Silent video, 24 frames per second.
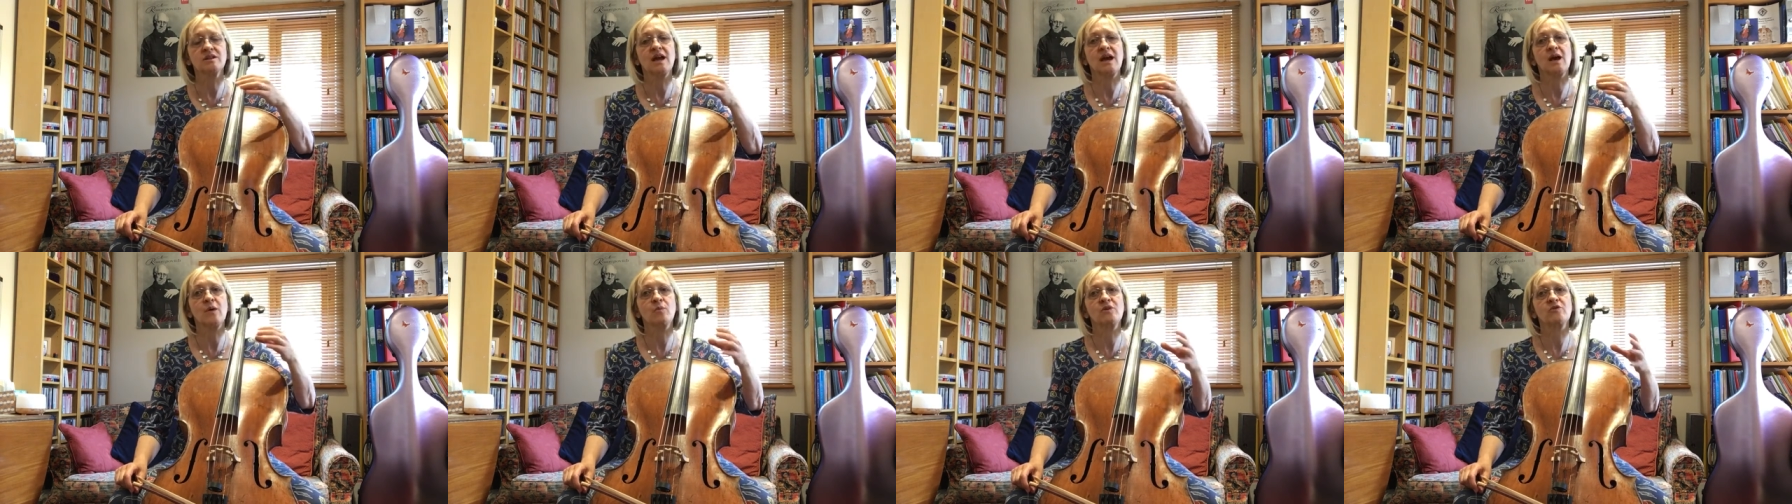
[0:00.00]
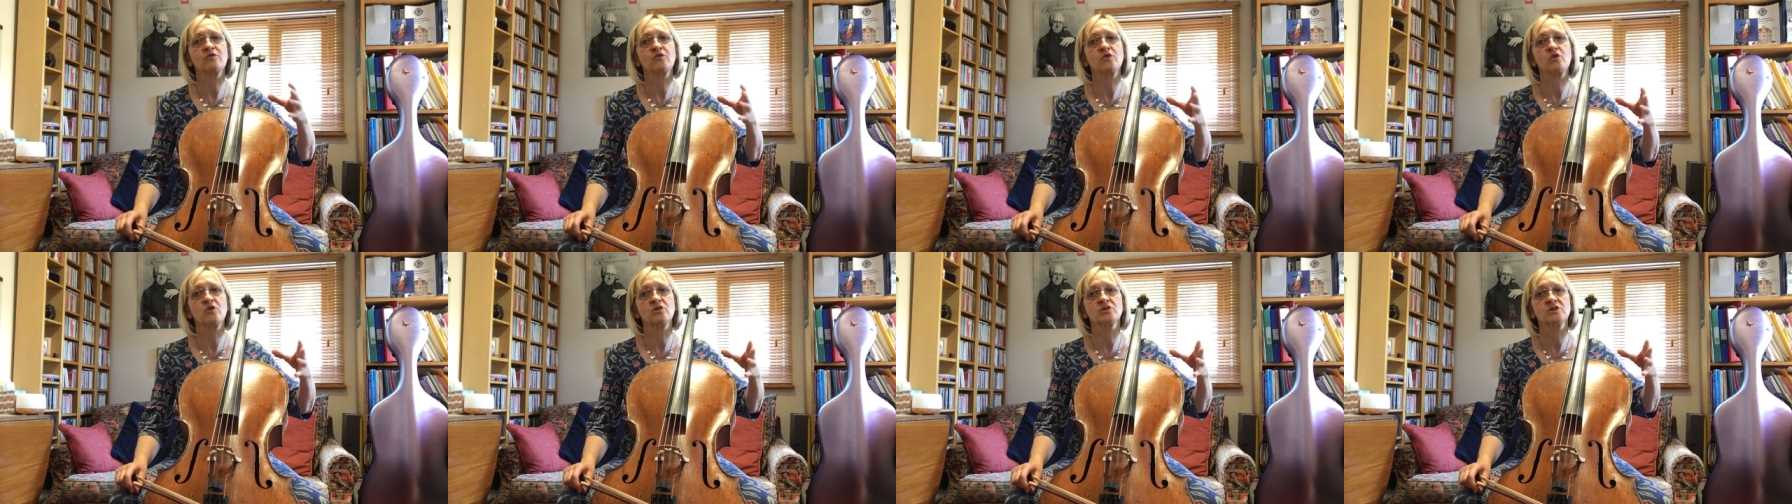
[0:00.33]
and we've
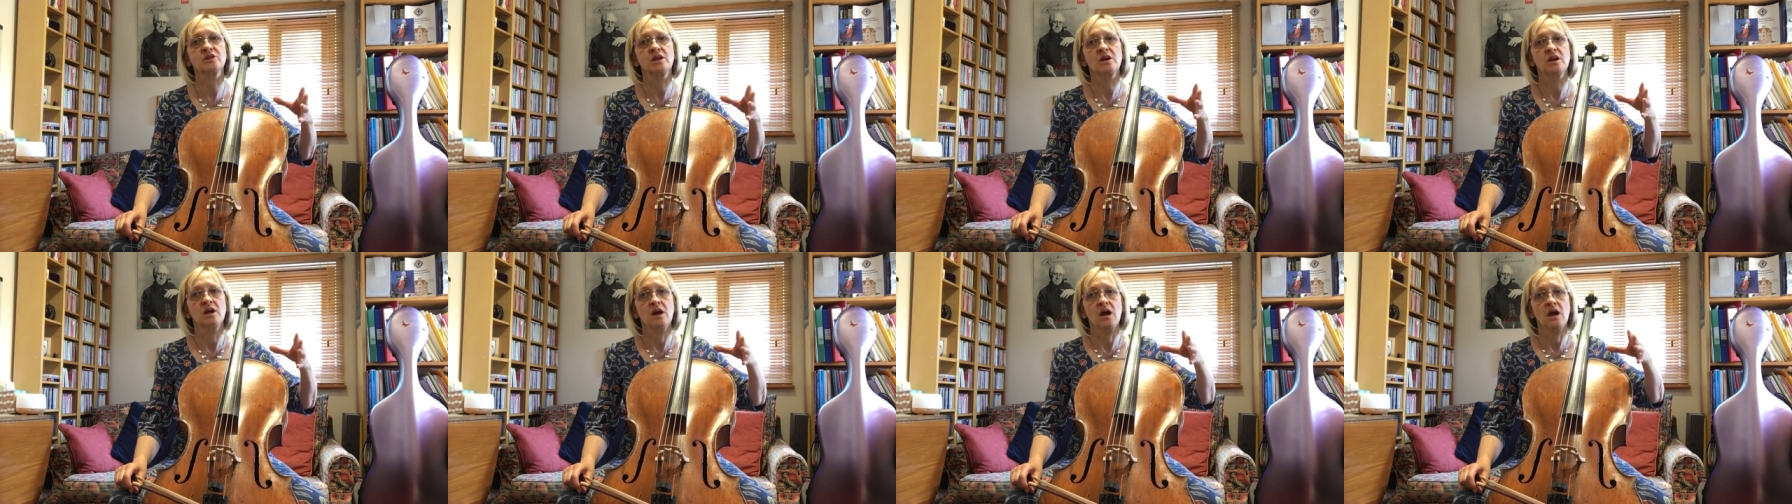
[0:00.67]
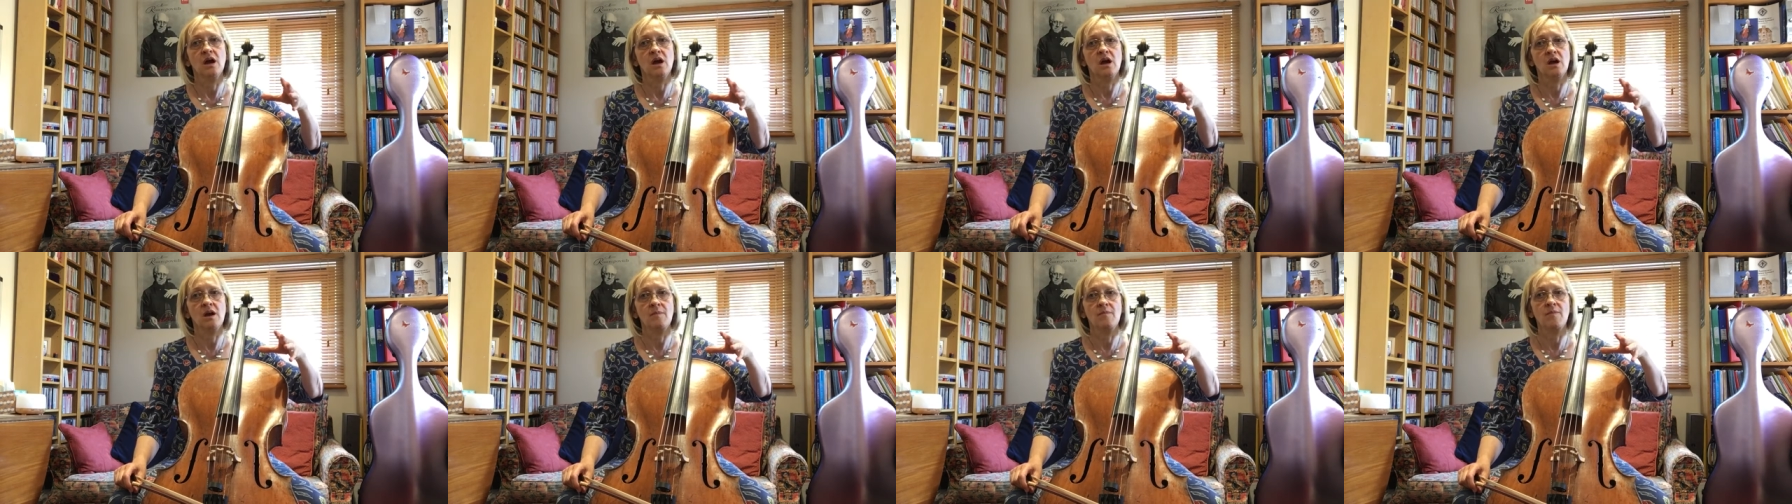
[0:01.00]
got
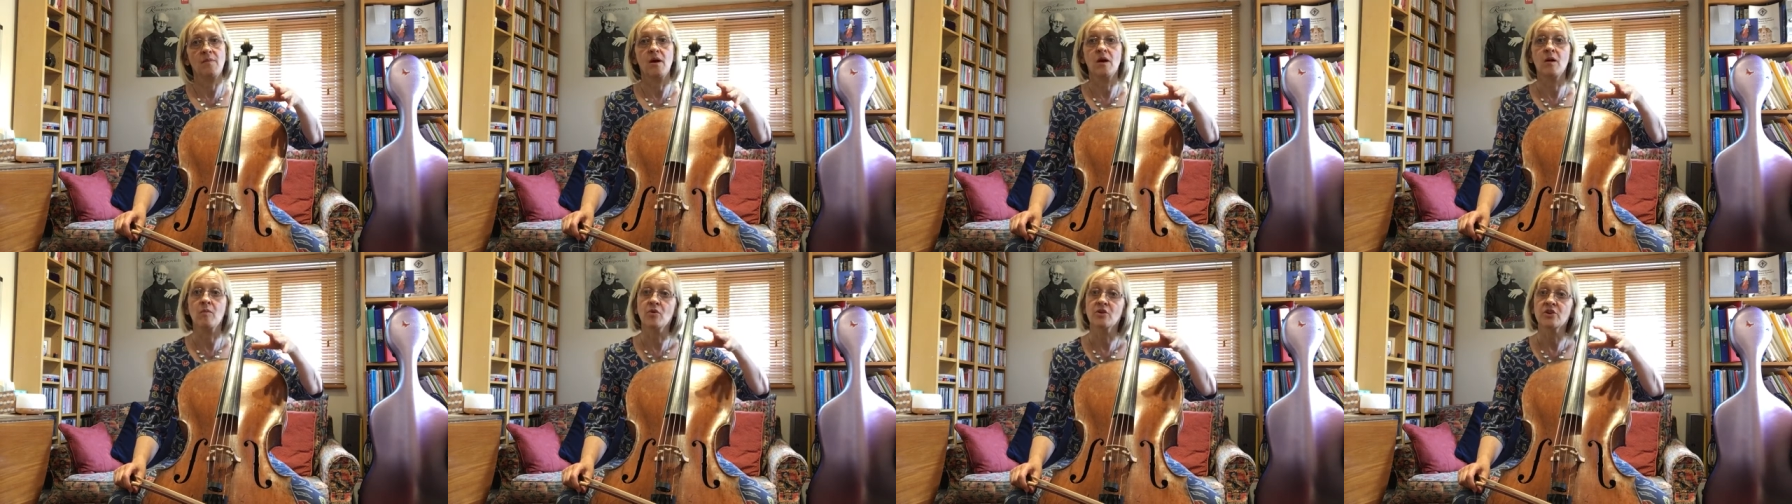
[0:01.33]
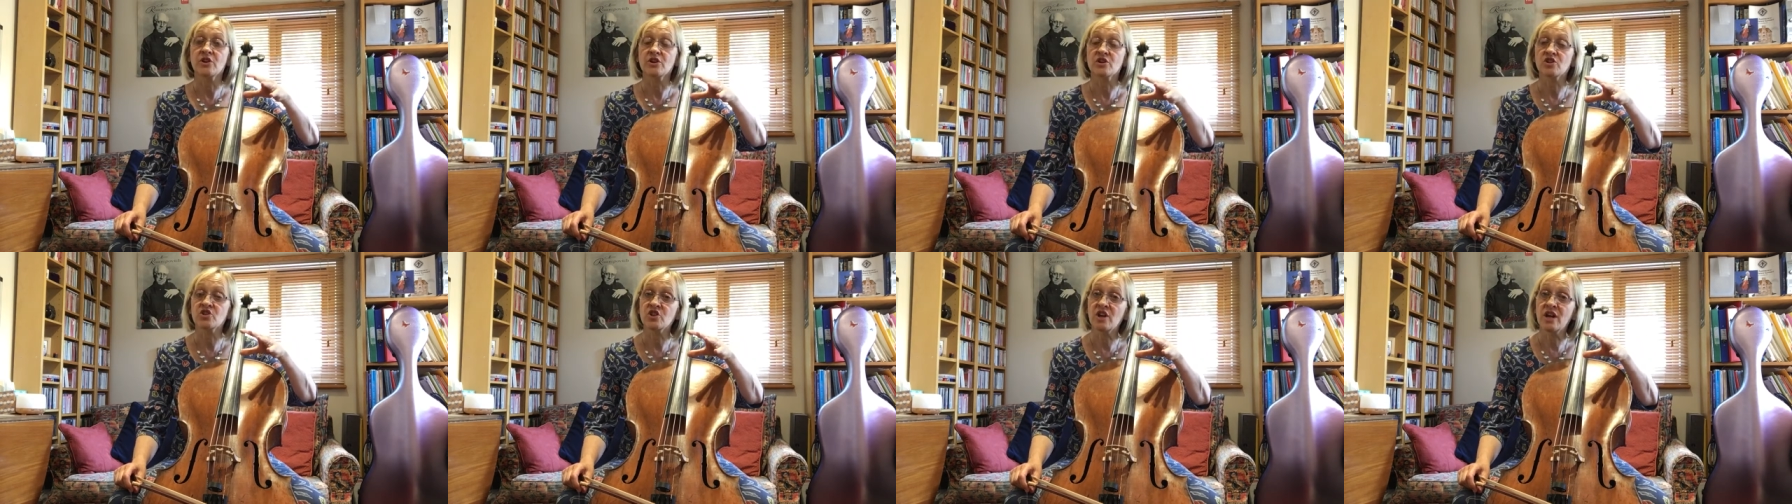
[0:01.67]

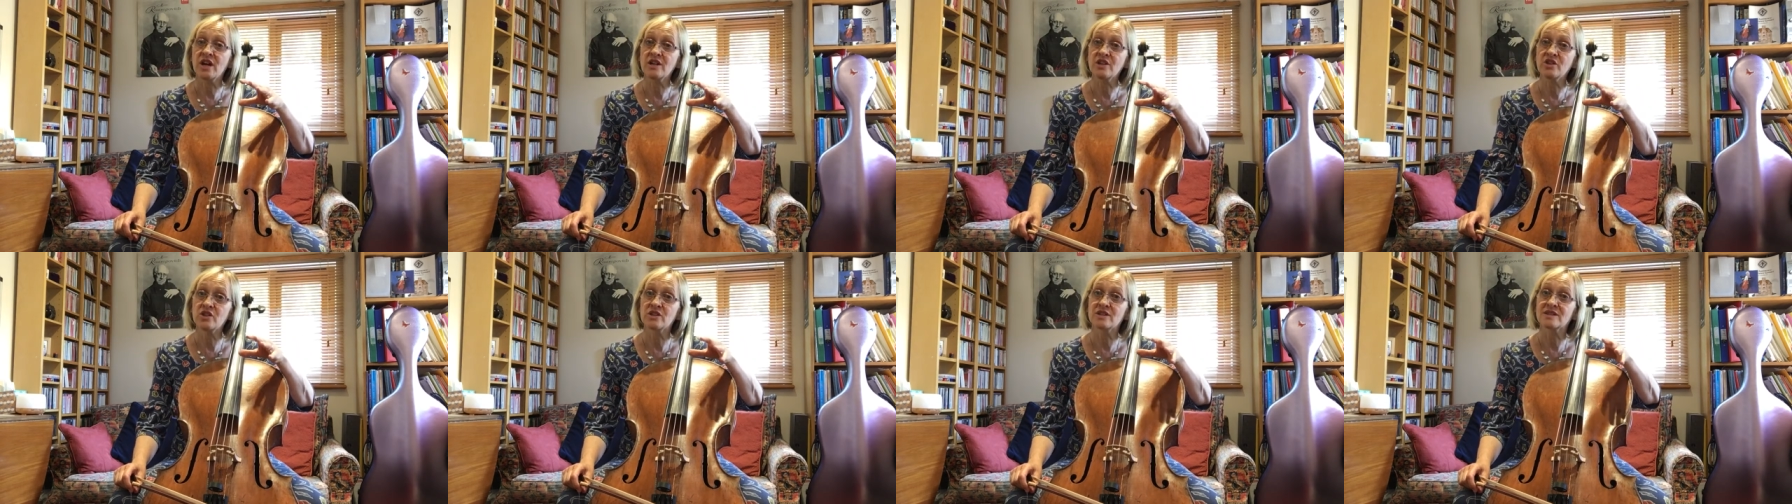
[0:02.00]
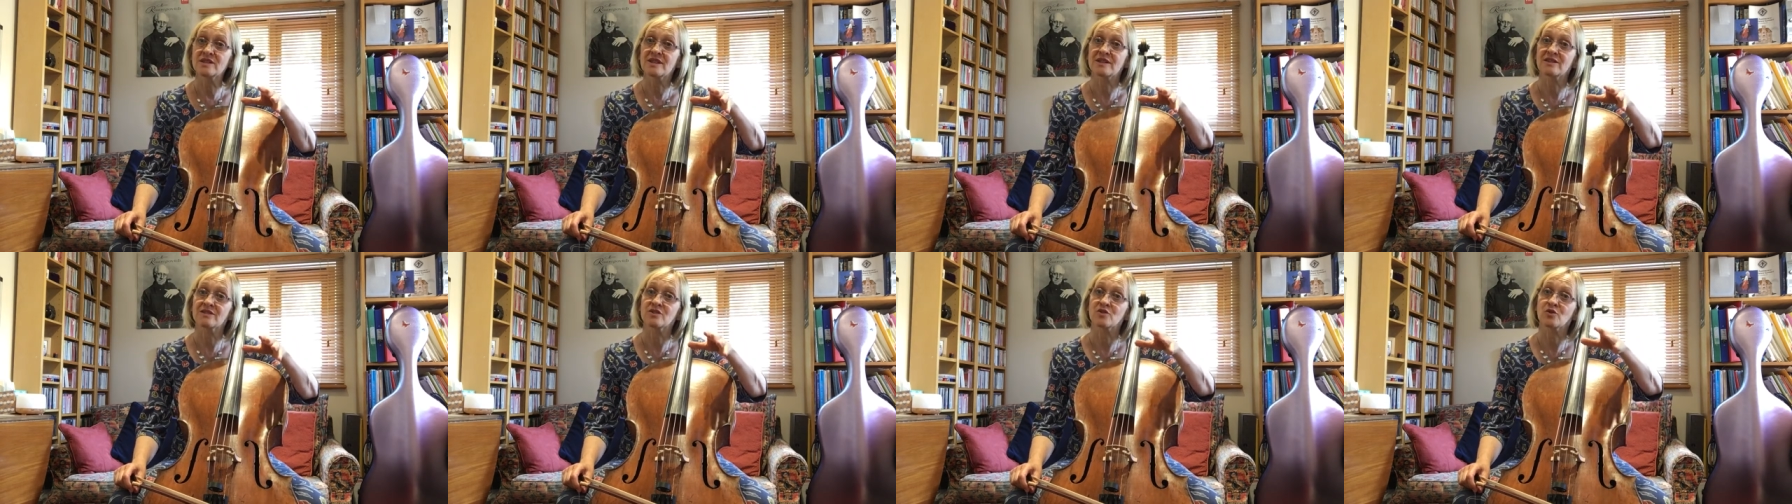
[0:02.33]
harmonic changes
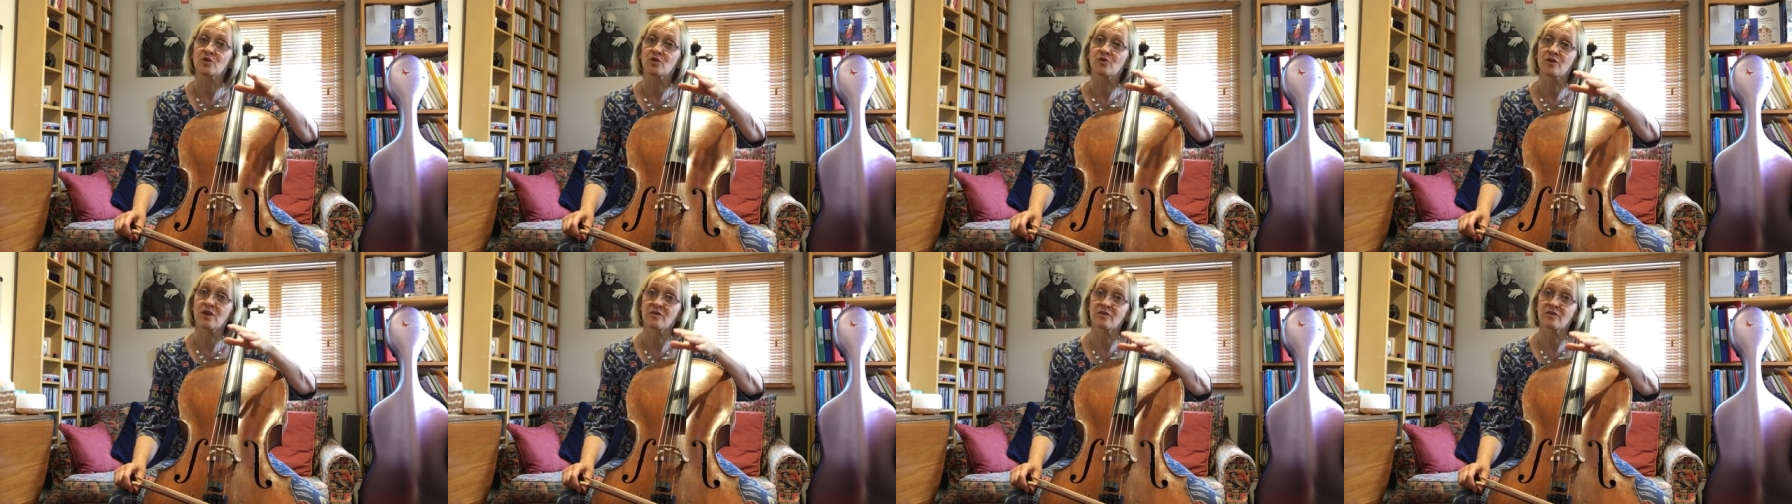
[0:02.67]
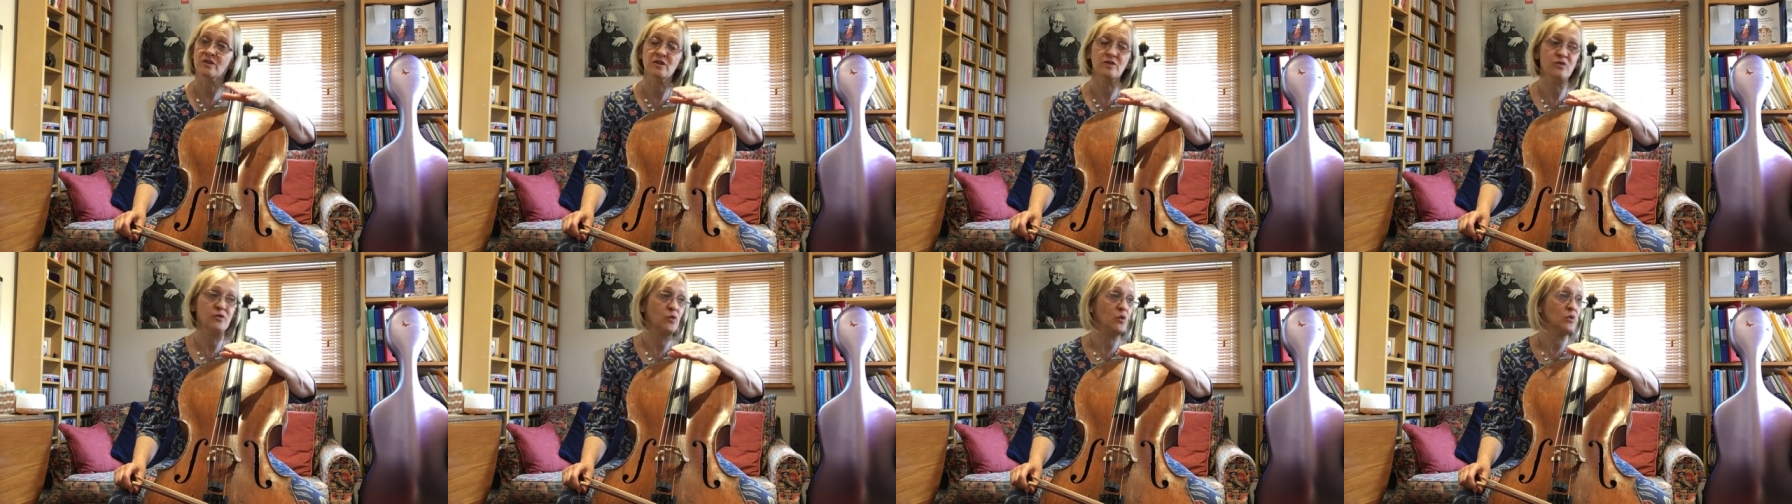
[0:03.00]
and sort of lovely
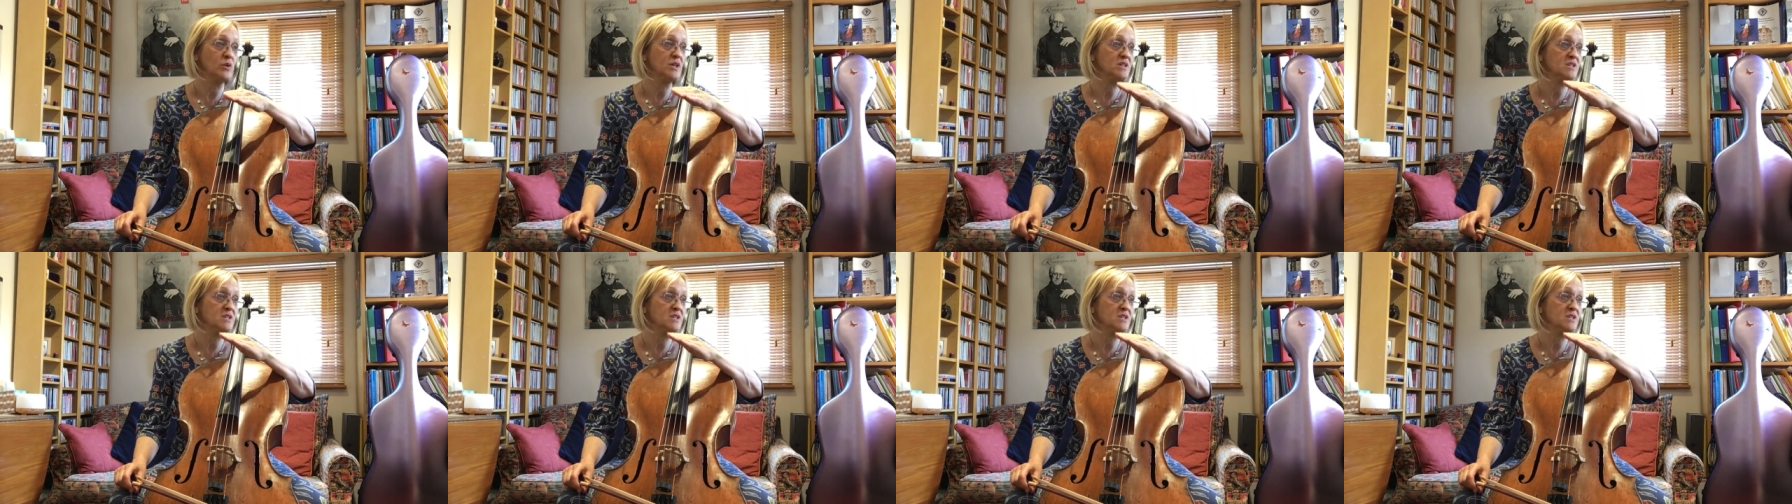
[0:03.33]
falling